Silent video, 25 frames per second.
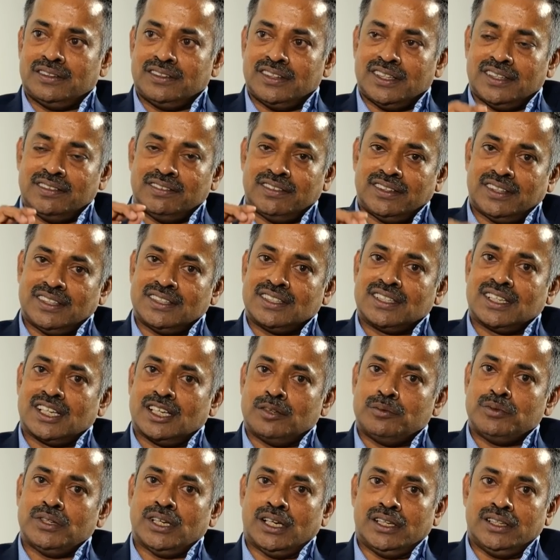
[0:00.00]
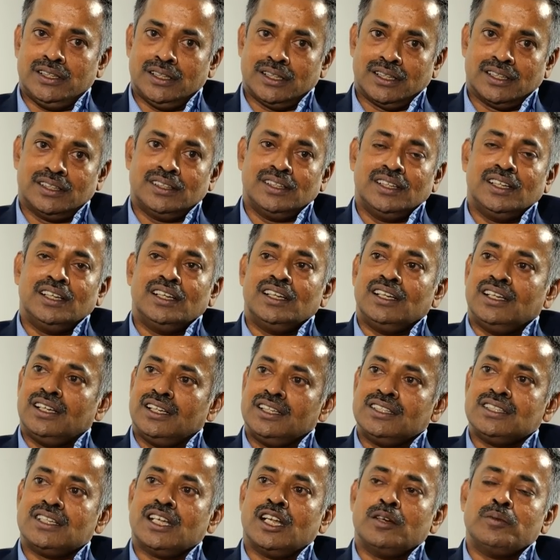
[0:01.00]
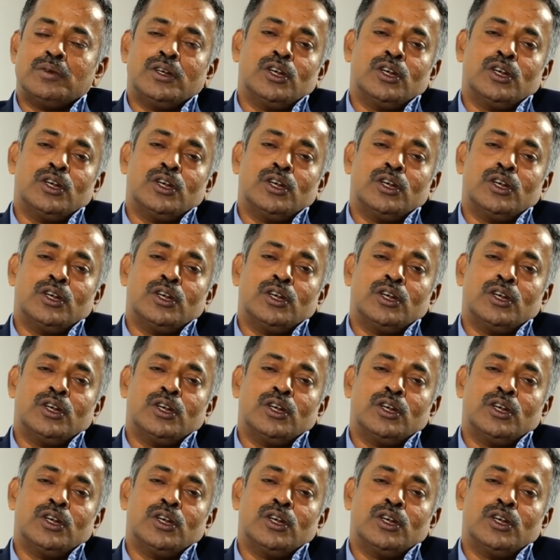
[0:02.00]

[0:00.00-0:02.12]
You have a risk can be higher. Risk can